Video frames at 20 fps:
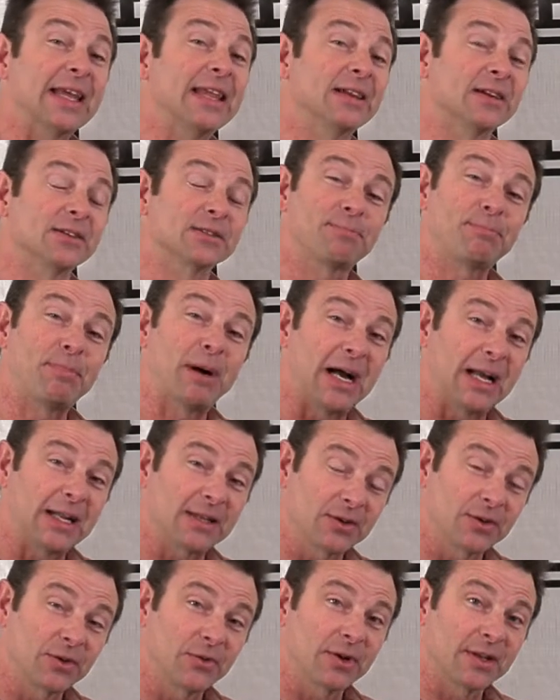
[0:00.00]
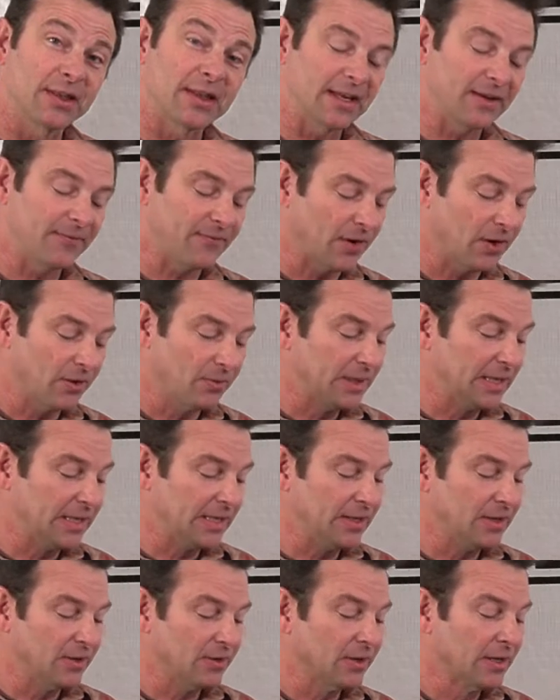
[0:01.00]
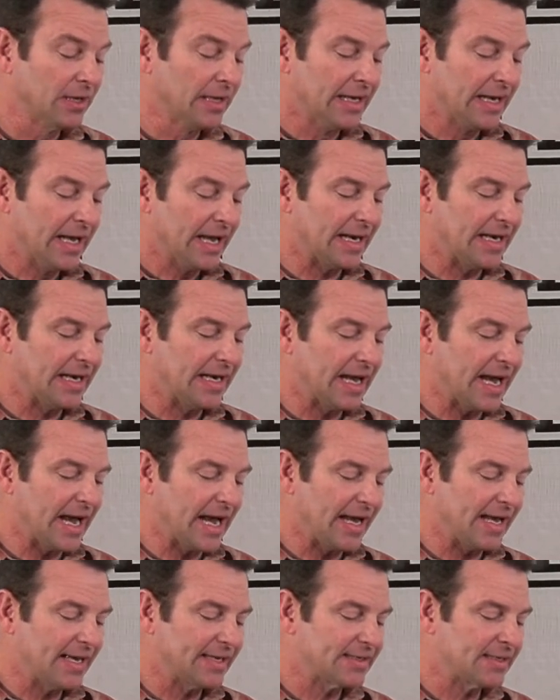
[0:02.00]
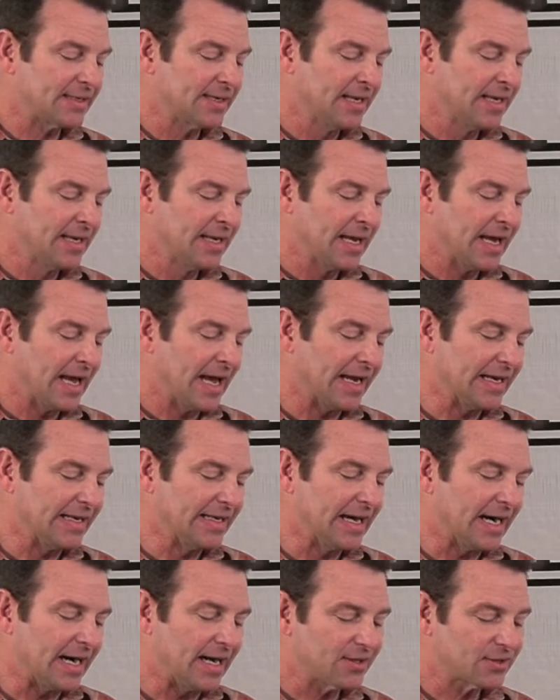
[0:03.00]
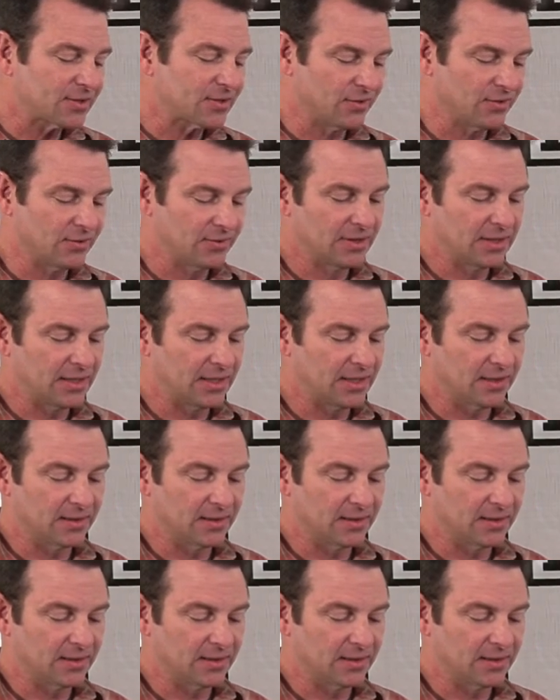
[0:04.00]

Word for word: There's polyurethane foam in here, and it has a nozzle,